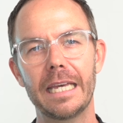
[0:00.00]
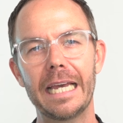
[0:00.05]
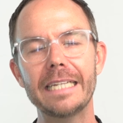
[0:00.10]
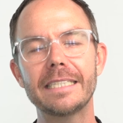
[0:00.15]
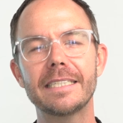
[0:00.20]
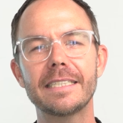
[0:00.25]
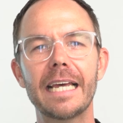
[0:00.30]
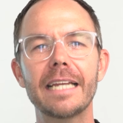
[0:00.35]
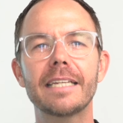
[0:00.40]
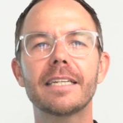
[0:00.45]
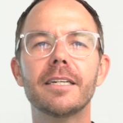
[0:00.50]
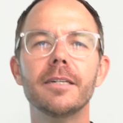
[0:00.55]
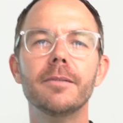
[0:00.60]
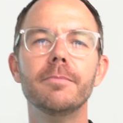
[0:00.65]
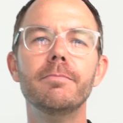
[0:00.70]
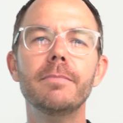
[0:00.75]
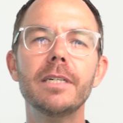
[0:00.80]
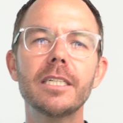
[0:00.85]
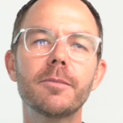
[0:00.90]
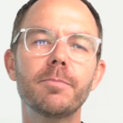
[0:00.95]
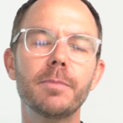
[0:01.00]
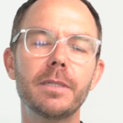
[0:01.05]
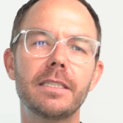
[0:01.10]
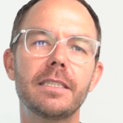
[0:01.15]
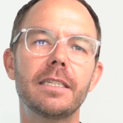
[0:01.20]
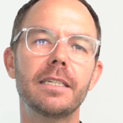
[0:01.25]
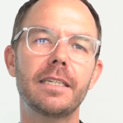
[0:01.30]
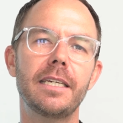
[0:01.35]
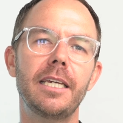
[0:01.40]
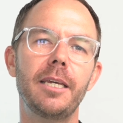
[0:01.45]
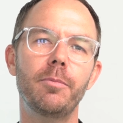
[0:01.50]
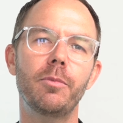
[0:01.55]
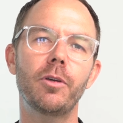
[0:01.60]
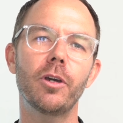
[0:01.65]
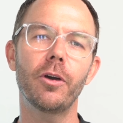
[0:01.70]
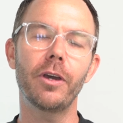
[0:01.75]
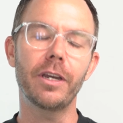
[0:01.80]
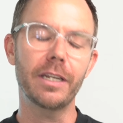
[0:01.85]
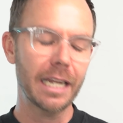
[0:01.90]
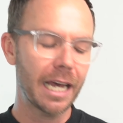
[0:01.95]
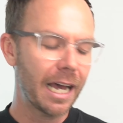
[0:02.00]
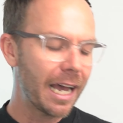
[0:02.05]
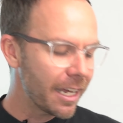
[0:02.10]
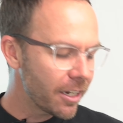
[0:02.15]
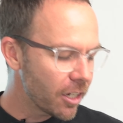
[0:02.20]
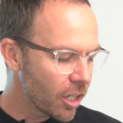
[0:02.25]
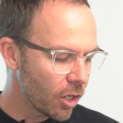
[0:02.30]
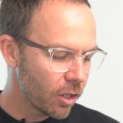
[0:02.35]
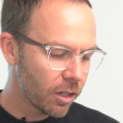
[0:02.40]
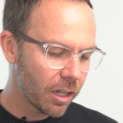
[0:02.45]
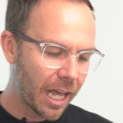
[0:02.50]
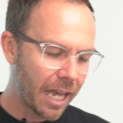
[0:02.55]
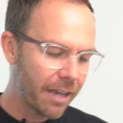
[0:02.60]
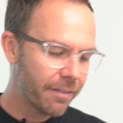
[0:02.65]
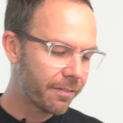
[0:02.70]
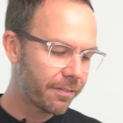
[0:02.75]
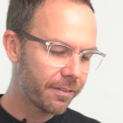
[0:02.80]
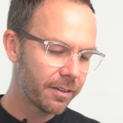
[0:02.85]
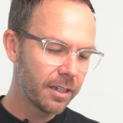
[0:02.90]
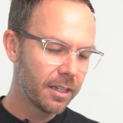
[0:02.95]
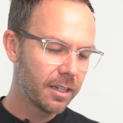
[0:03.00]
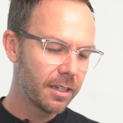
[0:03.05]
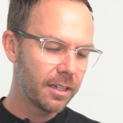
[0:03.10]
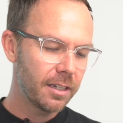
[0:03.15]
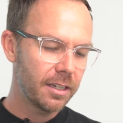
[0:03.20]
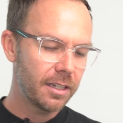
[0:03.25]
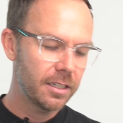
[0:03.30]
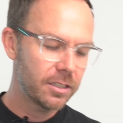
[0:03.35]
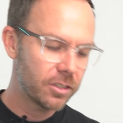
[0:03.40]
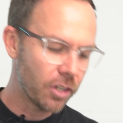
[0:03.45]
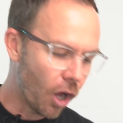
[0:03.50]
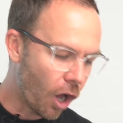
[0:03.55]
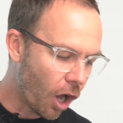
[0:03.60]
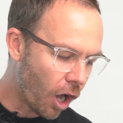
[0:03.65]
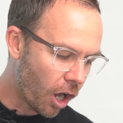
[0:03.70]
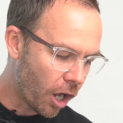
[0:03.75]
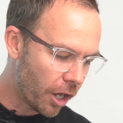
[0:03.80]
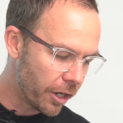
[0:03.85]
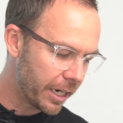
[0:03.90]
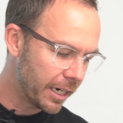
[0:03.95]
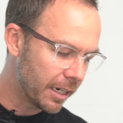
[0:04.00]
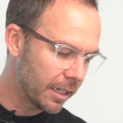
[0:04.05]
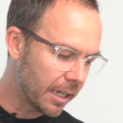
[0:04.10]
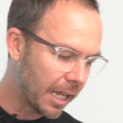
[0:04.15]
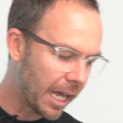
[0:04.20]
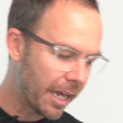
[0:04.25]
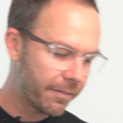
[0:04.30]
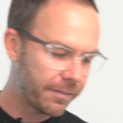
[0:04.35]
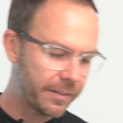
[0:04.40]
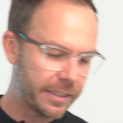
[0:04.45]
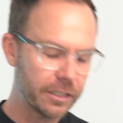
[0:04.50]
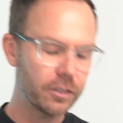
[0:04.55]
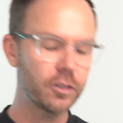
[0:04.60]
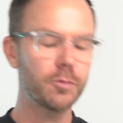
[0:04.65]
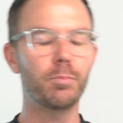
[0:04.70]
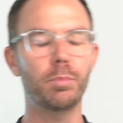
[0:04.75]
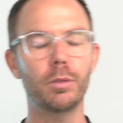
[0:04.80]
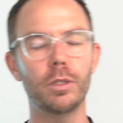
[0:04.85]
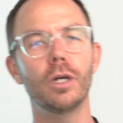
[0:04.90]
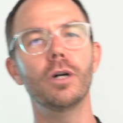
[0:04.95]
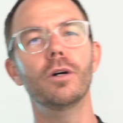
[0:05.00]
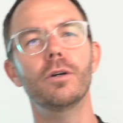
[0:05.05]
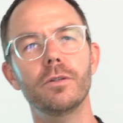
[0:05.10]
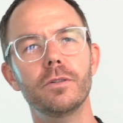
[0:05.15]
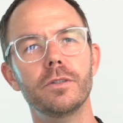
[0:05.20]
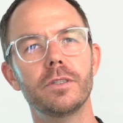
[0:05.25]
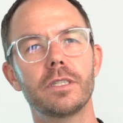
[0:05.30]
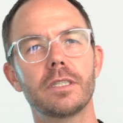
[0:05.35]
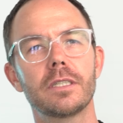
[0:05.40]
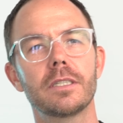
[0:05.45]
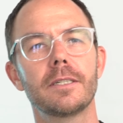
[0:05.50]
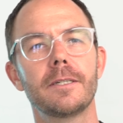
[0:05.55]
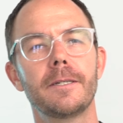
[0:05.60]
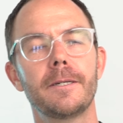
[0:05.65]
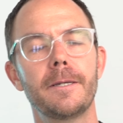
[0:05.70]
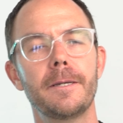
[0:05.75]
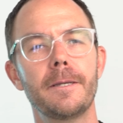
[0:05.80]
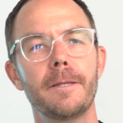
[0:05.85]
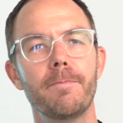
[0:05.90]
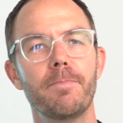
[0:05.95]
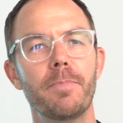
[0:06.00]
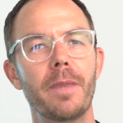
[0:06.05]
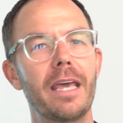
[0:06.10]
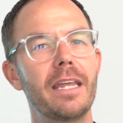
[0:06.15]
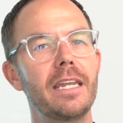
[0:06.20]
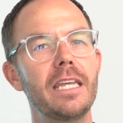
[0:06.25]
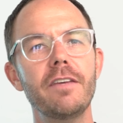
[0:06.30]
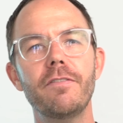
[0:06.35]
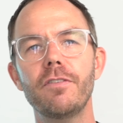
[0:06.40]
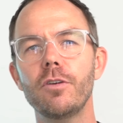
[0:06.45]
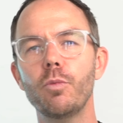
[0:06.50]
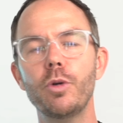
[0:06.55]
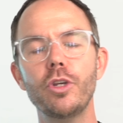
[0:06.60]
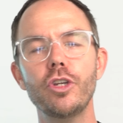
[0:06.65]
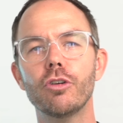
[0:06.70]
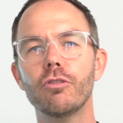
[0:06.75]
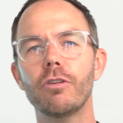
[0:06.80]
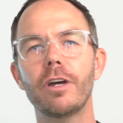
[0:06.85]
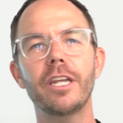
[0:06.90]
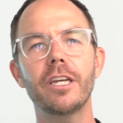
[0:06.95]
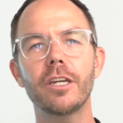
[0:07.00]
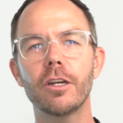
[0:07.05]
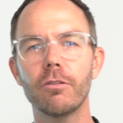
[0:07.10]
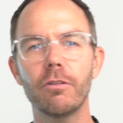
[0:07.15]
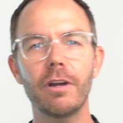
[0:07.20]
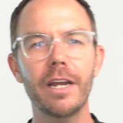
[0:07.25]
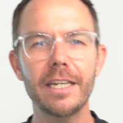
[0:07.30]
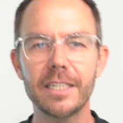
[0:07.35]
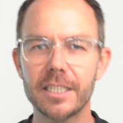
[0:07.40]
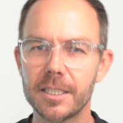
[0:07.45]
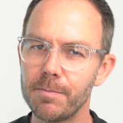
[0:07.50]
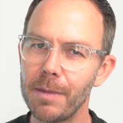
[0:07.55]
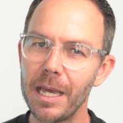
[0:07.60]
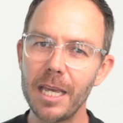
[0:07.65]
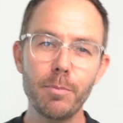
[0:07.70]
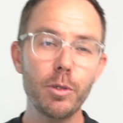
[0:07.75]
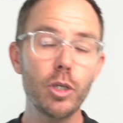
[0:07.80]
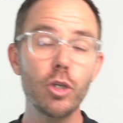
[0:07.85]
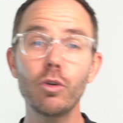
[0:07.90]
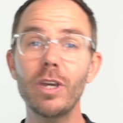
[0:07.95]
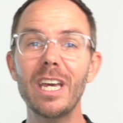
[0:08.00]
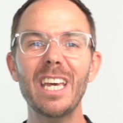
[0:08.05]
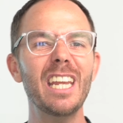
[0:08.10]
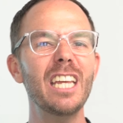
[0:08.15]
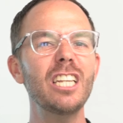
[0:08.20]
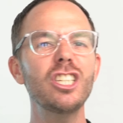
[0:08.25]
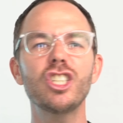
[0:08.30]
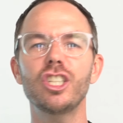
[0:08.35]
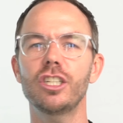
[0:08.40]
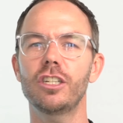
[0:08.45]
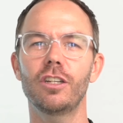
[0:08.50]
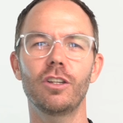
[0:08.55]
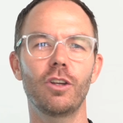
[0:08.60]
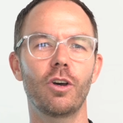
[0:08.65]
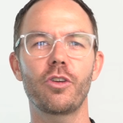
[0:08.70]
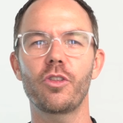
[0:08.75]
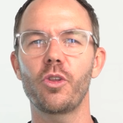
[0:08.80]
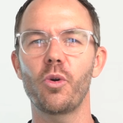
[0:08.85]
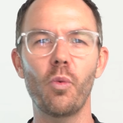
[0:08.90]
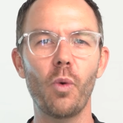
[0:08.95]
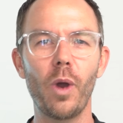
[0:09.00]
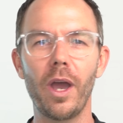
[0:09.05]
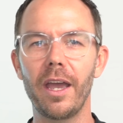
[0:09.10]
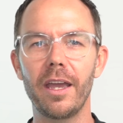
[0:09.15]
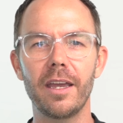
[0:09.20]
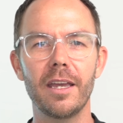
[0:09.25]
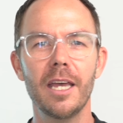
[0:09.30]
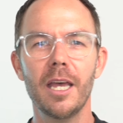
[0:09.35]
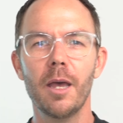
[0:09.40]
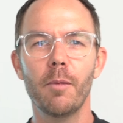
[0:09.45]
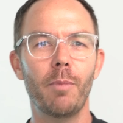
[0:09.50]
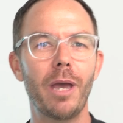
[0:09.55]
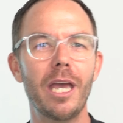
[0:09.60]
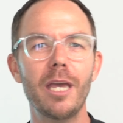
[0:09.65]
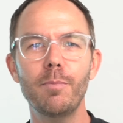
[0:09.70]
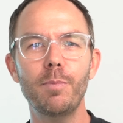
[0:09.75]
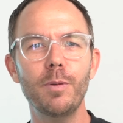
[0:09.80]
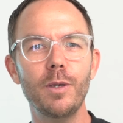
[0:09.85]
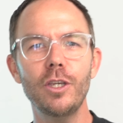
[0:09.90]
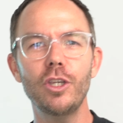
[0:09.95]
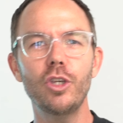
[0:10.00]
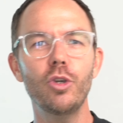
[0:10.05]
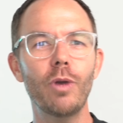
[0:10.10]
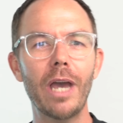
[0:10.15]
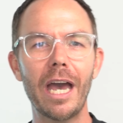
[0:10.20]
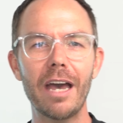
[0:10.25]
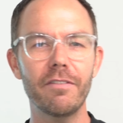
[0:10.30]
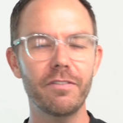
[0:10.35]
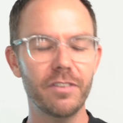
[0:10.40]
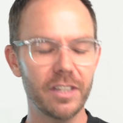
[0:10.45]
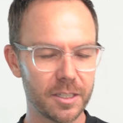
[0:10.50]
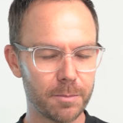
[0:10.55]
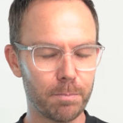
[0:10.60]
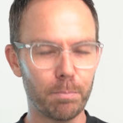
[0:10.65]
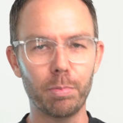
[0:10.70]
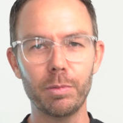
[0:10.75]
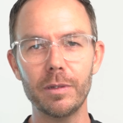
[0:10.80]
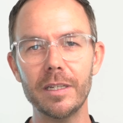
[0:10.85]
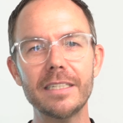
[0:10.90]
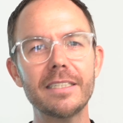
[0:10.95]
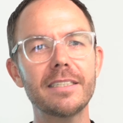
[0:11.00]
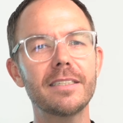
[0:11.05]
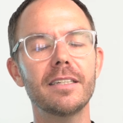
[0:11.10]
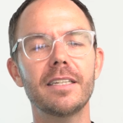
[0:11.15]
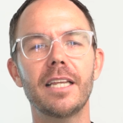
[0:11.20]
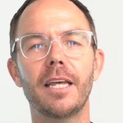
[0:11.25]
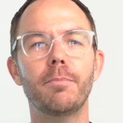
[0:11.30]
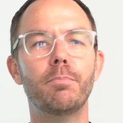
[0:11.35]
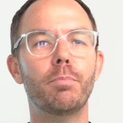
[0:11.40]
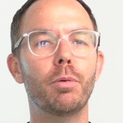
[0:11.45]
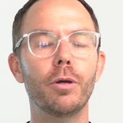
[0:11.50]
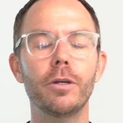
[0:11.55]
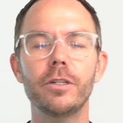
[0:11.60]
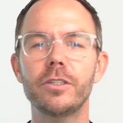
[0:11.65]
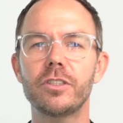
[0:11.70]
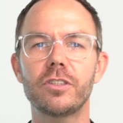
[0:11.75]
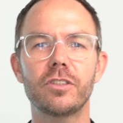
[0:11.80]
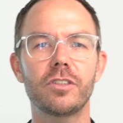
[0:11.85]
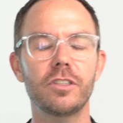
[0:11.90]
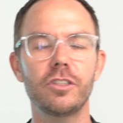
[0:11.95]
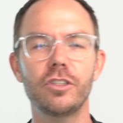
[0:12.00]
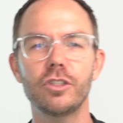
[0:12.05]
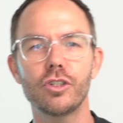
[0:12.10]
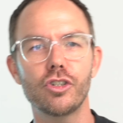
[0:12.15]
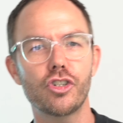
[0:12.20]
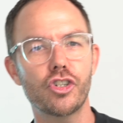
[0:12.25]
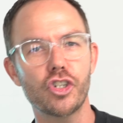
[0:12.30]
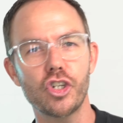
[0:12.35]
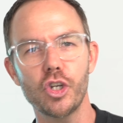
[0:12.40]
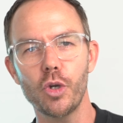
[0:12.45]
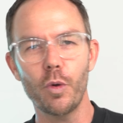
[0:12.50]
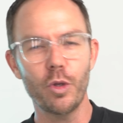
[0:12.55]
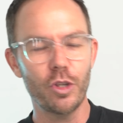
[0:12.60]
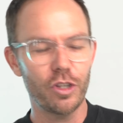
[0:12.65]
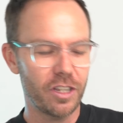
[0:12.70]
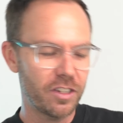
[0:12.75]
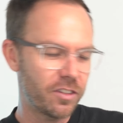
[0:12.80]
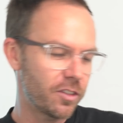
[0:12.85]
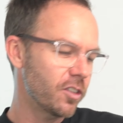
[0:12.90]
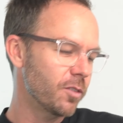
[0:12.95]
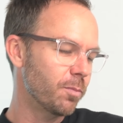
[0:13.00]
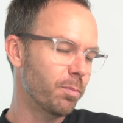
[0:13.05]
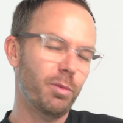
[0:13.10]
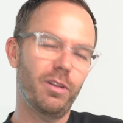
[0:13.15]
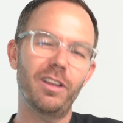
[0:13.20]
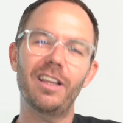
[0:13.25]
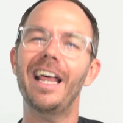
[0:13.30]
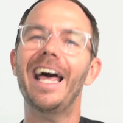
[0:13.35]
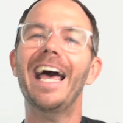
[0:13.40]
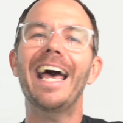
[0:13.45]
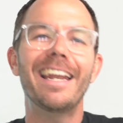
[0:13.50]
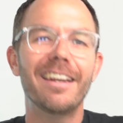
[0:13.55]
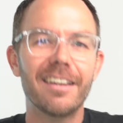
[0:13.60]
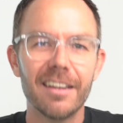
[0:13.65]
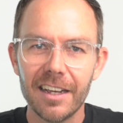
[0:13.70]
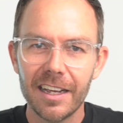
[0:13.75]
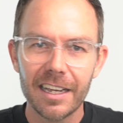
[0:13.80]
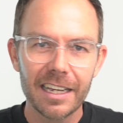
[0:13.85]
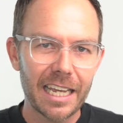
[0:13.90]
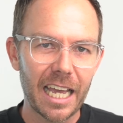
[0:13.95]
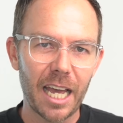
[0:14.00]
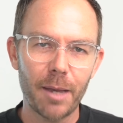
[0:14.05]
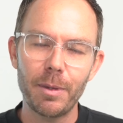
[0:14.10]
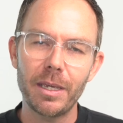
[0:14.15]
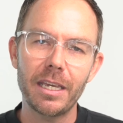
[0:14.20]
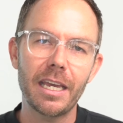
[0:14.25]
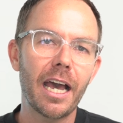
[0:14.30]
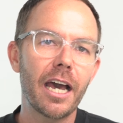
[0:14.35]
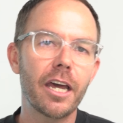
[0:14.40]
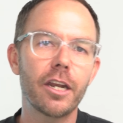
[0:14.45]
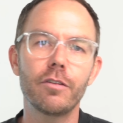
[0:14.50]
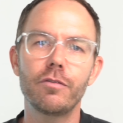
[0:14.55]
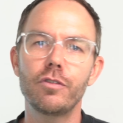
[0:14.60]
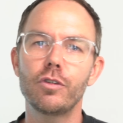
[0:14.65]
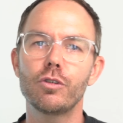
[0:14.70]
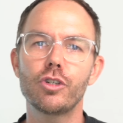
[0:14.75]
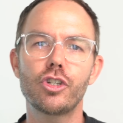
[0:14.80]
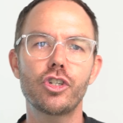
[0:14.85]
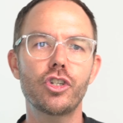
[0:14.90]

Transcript: It's that commitment to keep going. Now, I know life is hard and life deals blows. And even when you're running a race, maybe you get injured along the way. Maybe you have this blister that bursts in your shoe and there's just blood coming out of your